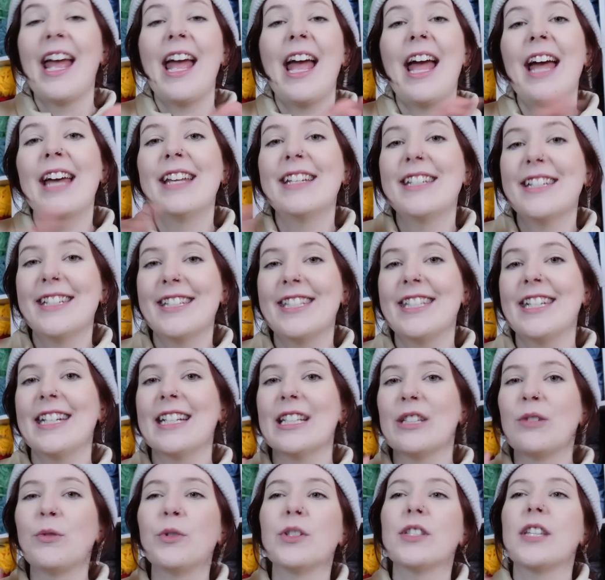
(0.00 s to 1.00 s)
and
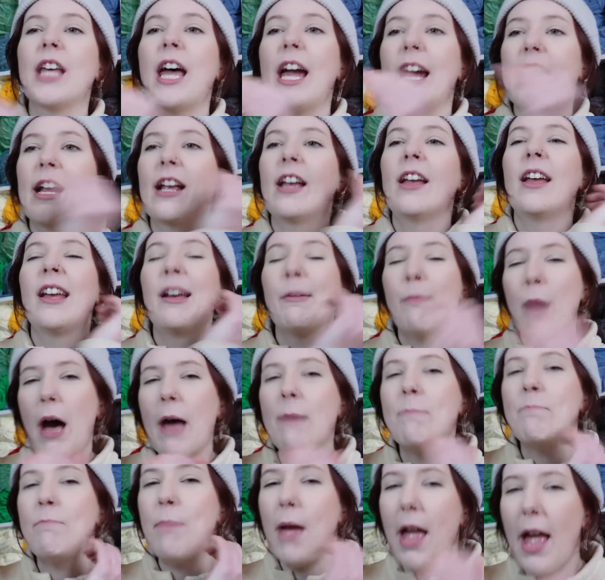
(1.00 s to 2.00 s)
6 was like
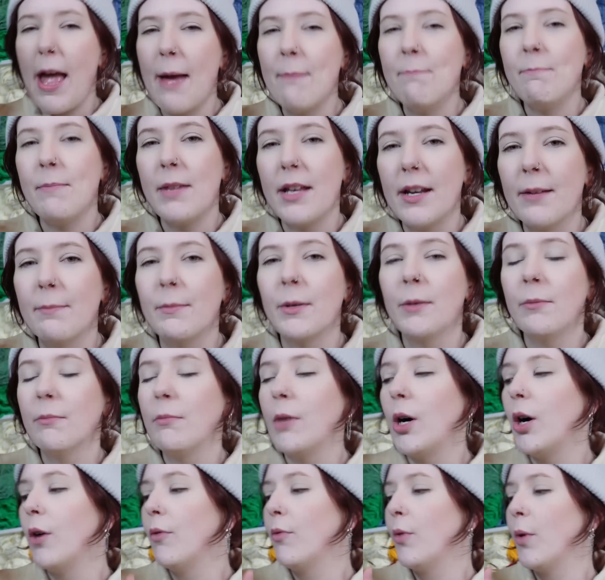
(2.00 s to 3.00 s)
my bare
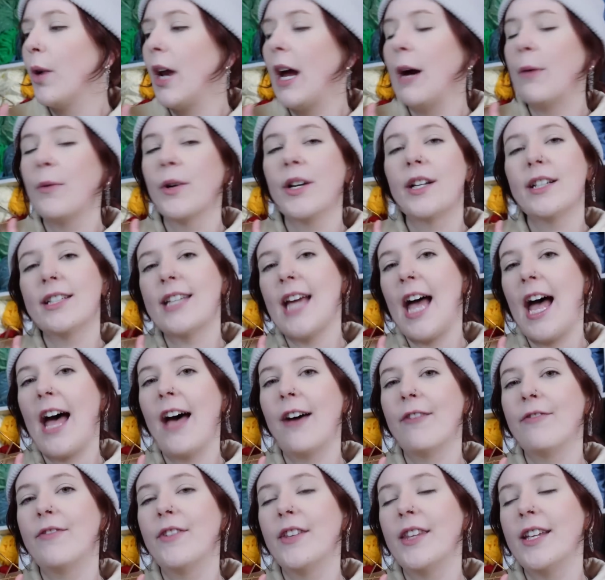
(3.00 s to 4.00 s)
minimum of what I wanted to
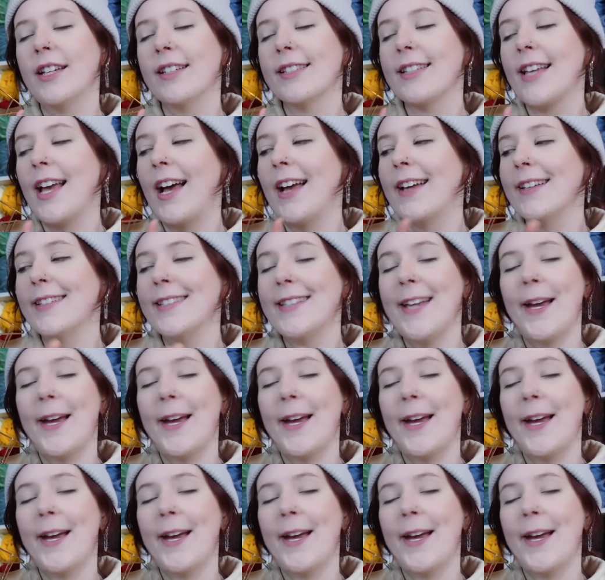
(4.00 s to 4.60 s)
have for these guys.